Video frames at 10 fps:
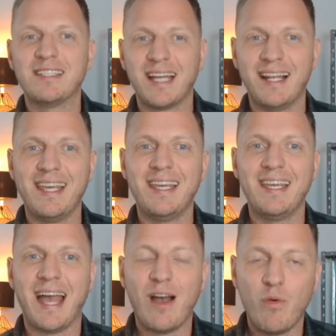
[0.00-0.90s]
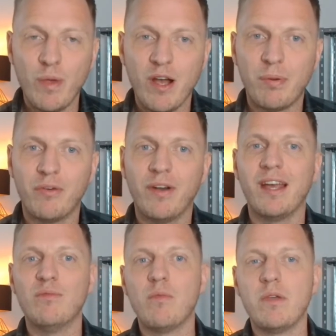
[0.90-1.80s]
exactly how we
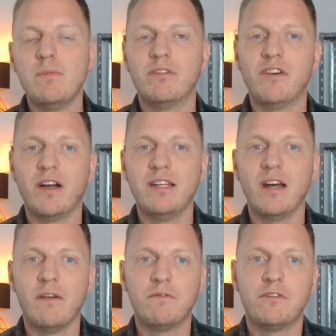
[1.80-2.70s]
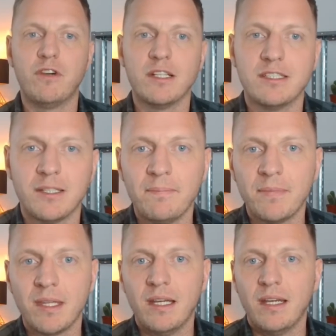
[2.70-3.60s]
operate and what we provide up front.
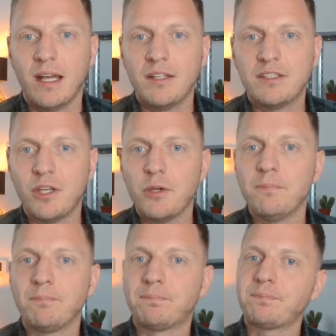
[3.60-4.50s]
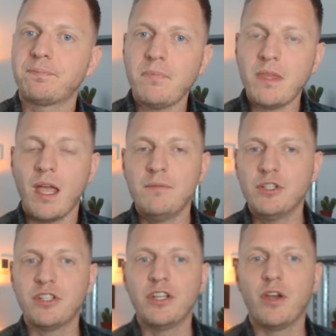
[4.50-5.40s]
And so
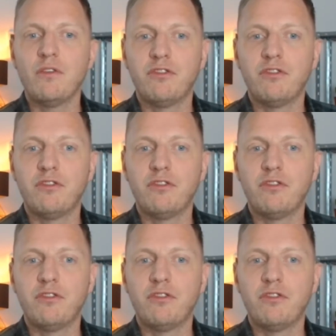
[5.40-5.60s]
I'm just going to